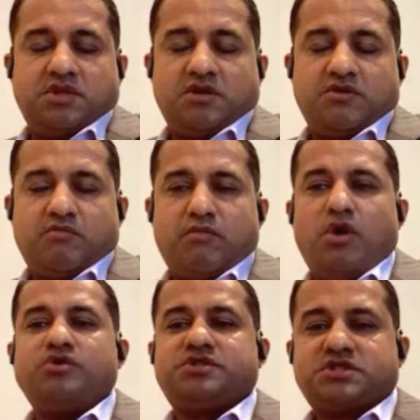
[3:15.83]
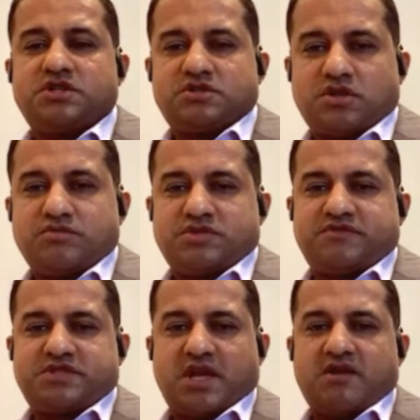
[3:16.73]
the most in terms
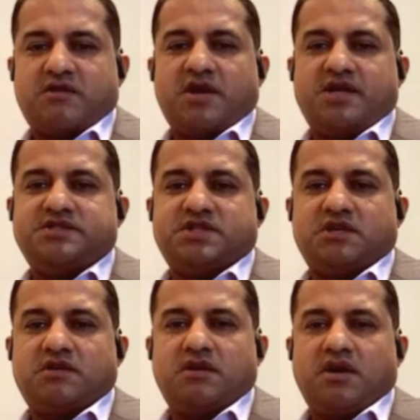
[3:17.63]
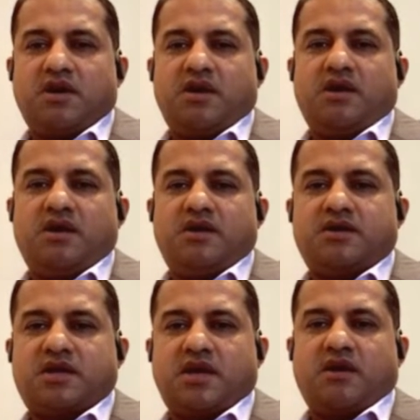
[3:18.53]
of standardizing
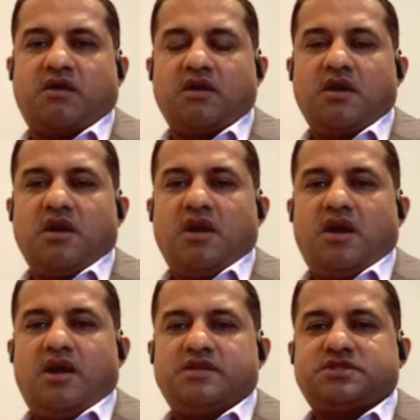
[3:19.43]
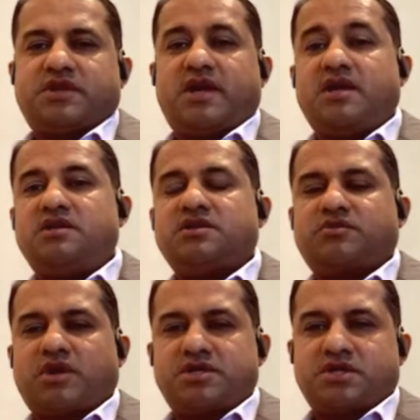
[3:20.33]
care. So that
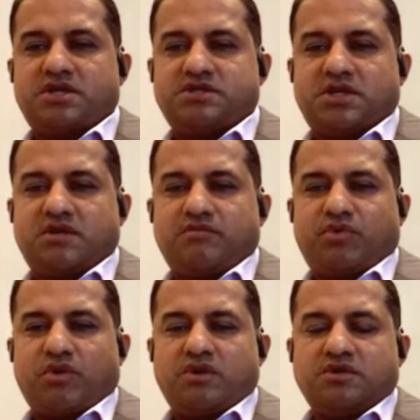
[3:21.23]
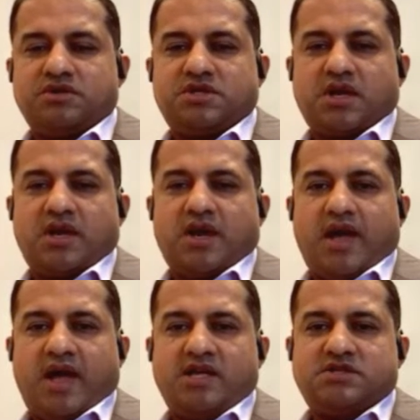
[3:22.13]
integration is an important
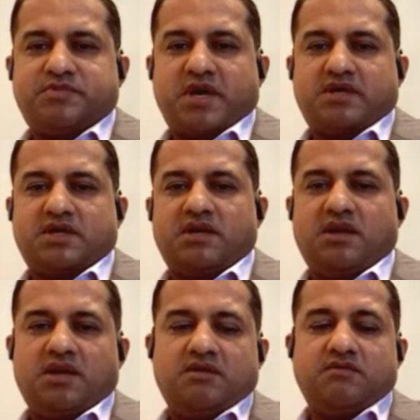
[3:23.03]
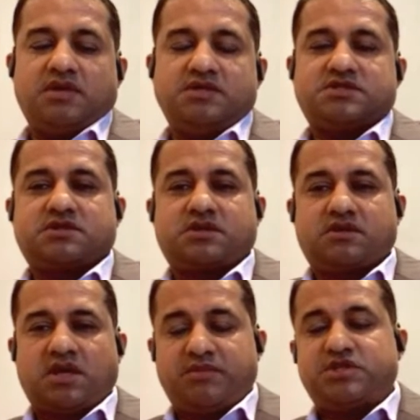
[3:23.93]
aspect, and is
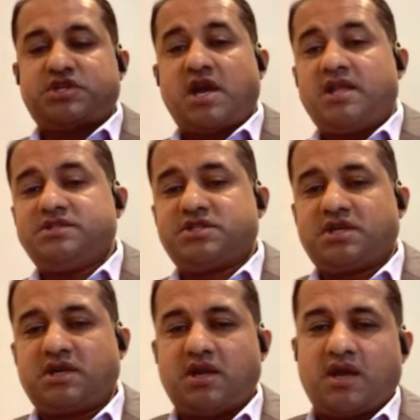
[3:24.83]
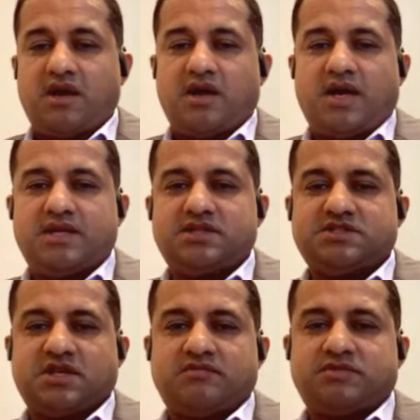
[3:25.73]
can be challenging at the
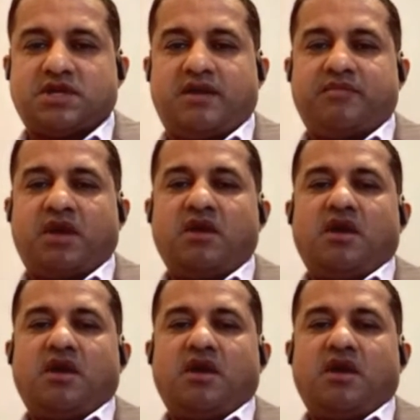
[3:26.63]
same time.